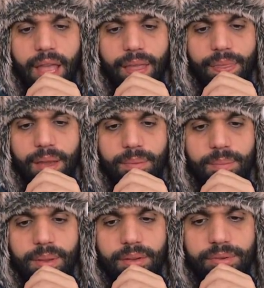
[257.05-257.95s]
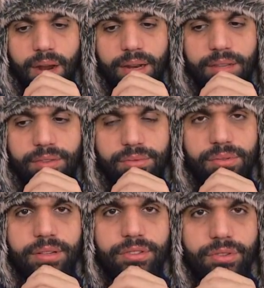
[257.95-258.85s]
and then being ready to
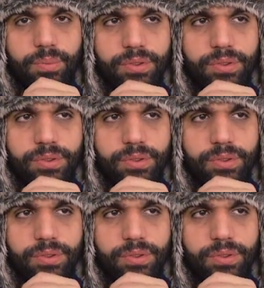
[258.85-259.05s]
release new